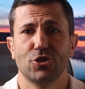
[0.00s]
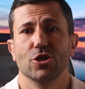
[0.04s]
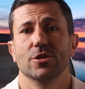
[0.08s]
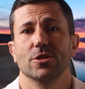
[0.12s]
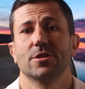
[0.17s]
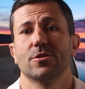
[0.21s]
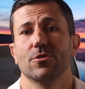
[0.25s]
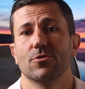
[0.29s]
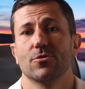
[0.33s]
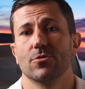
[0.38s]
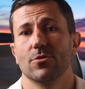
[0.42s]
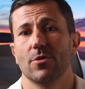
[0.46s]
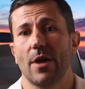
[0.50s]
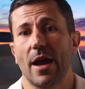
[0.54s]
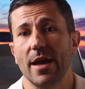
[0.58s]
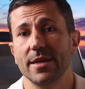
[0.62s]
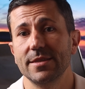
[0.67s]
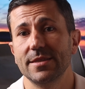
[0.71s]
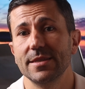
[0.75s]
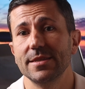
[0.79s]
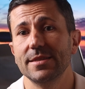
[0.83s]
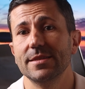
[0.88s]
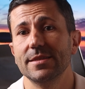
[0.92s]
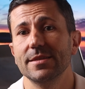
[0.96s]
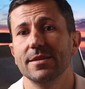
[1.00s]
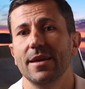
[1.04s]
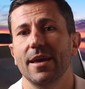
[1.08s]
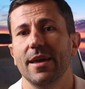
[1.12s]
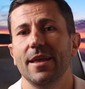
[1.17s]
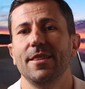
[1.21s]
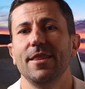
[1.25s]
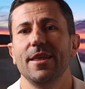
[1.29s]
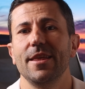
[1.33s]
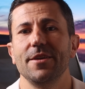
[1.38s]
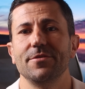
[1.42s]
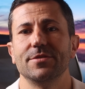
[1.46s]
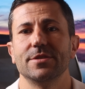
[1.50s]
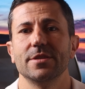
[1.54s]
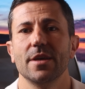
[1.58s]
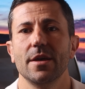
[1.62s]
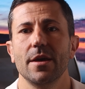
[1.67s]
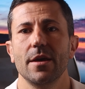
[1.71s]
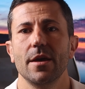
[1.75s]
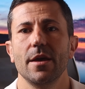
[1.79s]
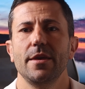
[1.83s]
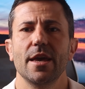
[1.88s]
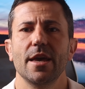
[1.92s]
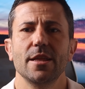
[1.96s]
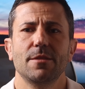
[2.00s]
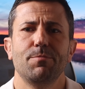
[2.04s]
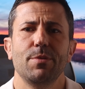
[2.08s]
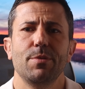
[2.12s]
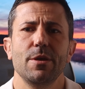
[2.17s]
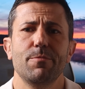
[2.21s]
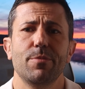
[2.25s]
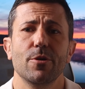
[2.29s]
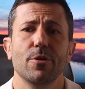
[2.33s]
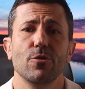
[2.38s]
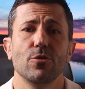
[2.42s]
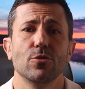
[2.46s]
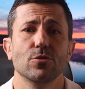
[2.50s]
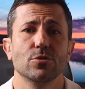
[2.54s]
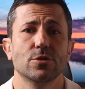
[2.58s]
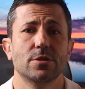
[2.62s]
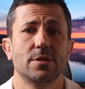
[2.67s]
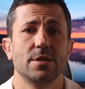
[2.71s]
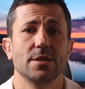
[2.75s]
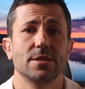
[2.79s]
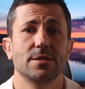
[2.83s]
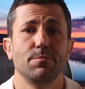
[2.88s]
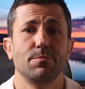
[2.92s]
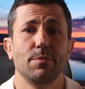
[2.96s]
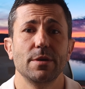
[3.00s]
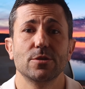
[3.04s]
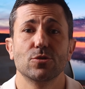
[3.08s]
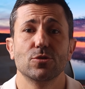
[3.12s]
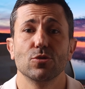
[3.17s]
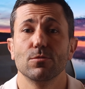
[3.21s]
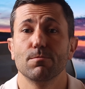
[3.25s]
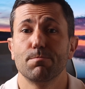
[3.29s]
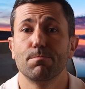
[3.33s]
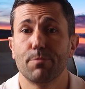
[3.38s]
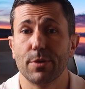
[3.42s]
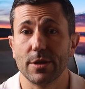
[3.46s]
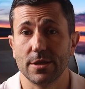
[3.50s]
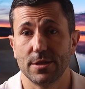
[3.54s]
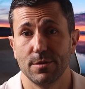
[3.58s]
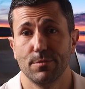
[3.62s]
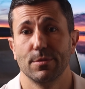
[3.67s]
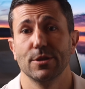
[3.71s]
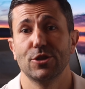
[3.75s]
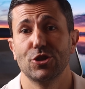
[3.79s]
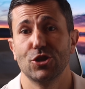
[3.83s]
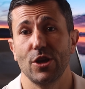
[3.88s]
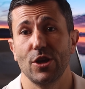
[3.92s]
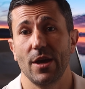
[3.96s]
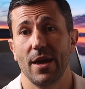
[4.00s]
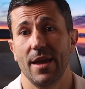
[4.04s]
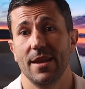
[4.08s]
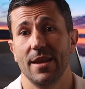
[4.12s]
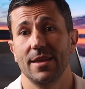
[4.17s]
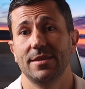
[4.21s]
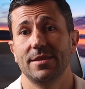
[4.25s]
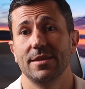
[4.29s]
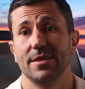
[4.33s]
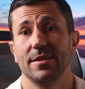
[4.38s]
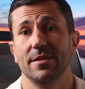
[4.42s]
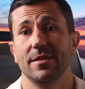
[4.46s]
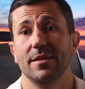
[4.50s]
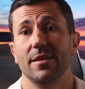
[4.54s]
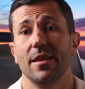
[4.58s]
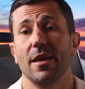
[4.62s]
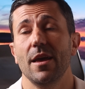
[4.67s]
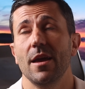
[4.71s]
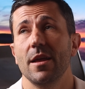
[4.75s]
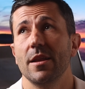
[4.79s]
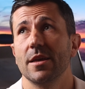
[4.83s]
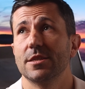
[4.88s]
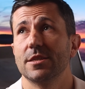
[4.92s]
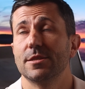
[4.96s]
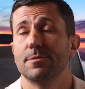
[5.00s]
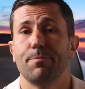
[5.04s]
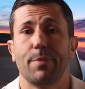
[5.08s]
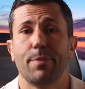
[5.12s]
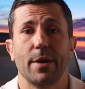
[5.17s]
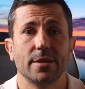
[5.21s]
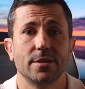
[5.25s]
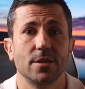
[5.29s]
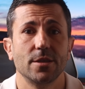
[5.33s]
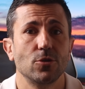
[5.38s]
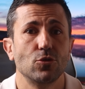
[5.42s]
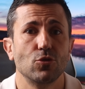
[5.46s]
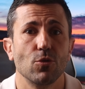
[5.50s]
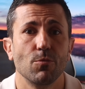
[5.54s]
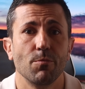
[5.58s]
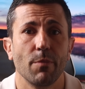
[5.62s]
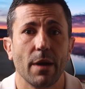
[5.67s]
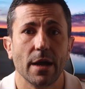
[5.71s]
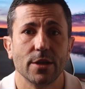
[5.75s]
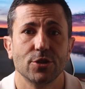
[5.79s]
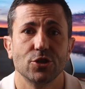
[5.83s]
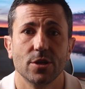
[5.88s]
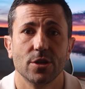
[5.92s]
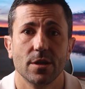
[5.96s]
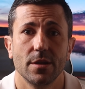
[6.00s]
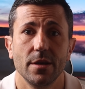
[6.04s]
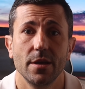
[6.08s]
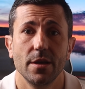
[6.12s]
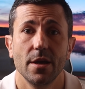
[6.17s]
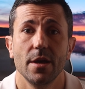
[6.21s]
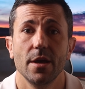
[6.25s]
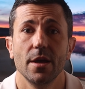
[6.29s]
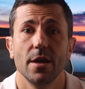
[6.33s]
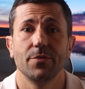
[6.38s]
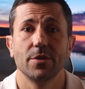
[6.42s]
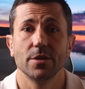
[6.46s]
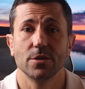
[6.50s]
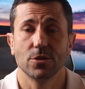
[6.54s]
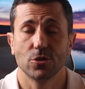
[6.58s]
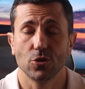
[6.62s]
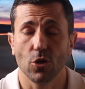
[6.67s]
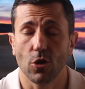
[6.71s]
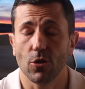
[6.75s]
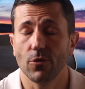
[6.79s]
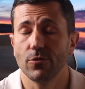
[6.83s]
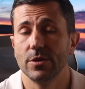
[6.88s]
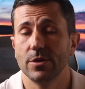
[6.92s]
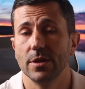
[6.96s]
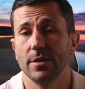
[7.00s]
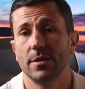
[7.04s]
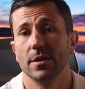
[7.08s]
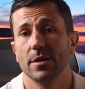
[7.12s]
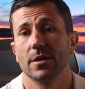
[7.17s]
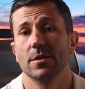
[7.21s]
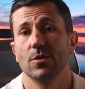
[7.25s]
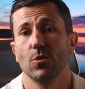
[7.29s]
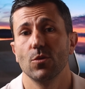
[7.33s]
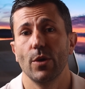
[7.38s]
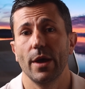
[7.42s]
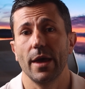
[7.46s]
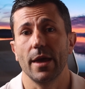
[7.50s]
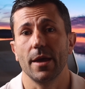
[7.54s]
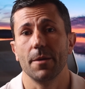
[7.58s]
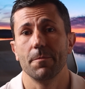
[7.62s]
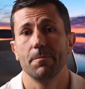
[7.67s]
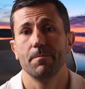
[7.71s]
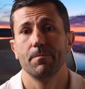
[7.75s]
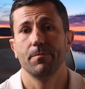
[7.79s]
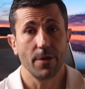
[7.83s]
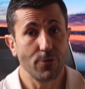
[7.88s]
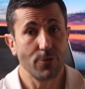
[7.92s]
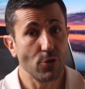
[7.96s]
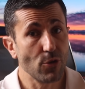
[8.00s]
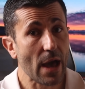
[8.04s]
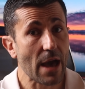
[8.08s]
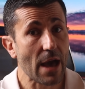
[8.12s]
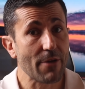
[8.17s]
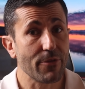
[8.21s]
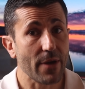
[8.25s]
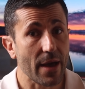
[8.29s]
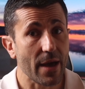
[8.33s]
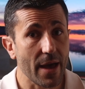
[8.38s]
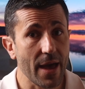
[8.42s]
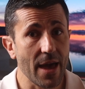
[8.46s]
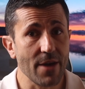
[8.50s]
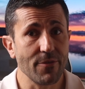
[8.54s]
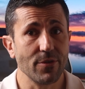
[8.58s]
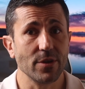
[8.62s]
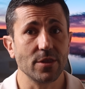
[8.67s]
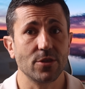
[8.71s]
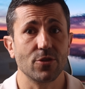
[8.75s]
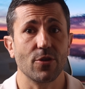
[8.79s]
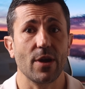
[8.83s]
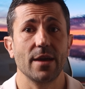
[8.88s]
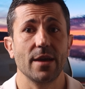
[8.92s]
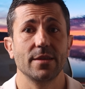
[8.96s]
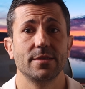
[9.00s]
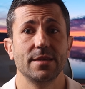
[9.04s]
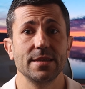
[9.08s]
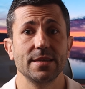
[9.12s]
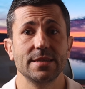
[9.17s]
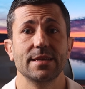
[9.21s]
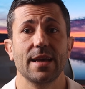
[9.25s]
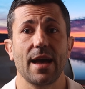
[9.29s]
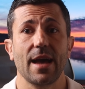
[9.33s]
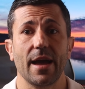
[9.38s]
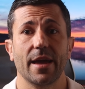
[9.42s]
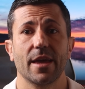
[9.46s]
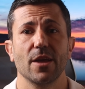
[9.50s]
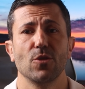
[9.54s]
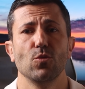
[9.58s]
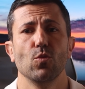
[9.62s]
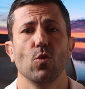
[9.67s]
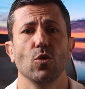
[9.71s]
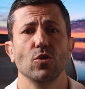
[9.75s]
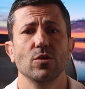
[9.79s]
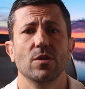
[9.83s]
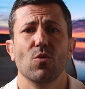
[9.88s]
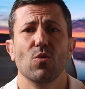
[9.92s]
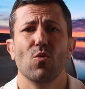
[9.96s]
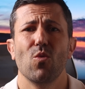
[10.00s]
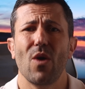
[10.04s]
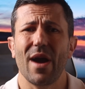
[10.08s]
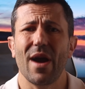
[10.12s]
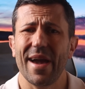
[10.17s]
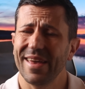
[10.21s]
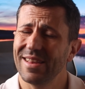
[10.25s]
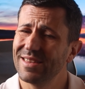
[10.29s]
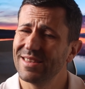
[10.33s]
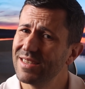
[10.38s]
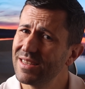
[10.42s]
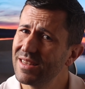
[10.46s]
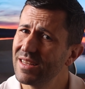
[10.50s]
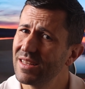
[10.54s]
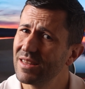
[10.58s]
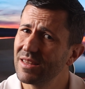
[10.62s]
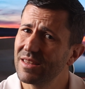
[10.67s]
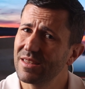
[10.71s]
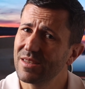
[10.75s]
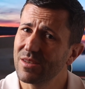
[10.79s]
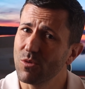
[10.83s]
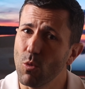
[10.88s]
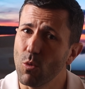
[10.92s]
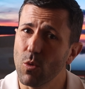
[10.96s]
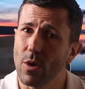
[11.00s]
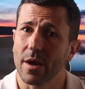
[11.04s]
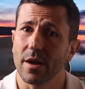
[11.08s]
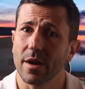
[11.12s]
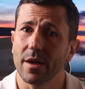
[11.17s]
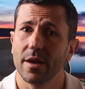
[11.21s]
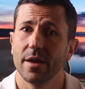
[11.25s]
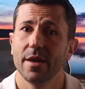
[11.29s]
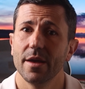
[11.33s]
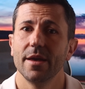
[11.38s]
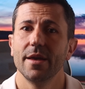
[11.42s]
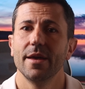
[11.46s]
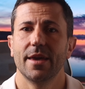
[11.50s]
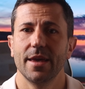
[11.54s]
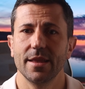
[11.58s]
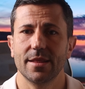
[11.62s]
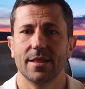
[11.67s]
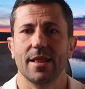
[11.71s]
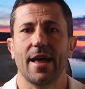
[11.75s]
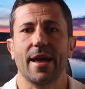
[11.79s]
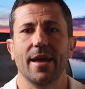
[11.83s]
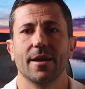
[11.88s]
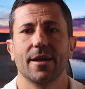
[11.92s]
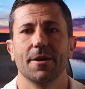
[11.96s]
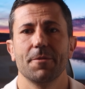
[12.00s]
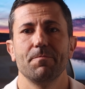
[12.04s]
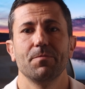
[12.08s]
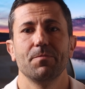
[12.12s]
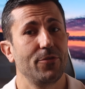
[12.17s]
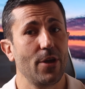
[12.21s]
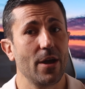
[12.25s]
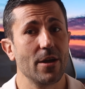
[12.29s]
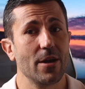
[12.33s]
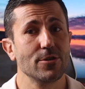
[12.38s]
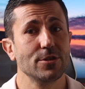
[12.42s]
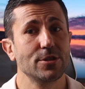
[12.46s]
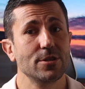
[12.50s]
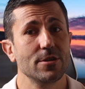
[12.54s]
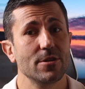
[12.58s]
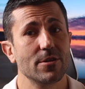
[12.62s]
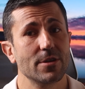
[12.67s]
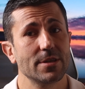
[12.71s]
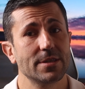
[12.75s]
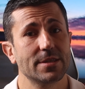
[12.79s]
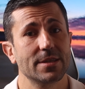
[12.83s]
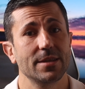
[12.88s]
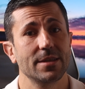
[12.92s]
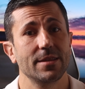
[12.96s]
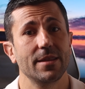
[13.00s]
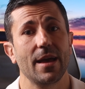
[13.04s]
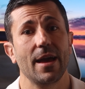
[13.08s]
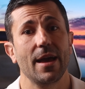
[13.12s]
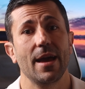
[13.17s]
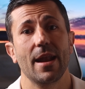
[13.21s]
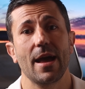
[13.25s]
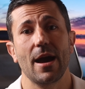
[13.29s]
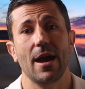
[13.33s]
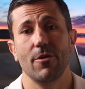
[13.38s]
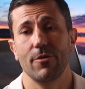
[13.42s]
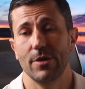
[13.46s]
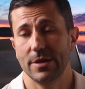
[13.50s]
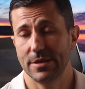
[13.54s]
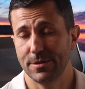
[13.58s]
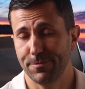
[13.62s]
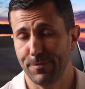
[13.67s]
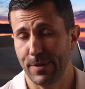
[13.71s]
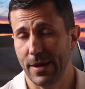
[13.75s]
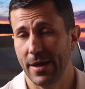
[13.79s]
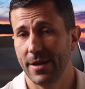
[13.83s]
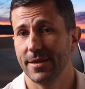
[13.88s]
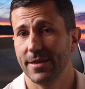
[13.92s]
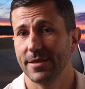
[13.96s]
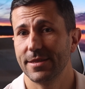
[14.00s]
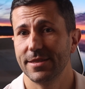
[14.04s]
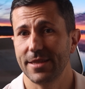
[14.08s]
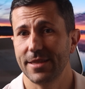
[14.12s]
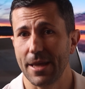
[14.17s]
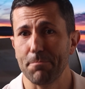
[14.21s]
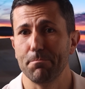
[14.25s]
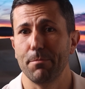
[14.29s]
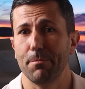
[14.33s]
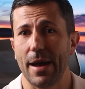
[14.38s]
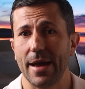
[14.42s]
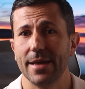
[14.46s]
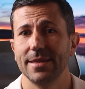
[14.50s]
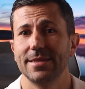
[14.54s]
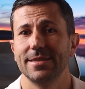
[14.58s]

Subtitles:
just rises and leaves. Yet people use this mix on pretty much anything and expect it to magically dissolve the dirt away. If you have ever tried this hack and wonder why it didn't work, hit like. There is a reason and I'll explain it step by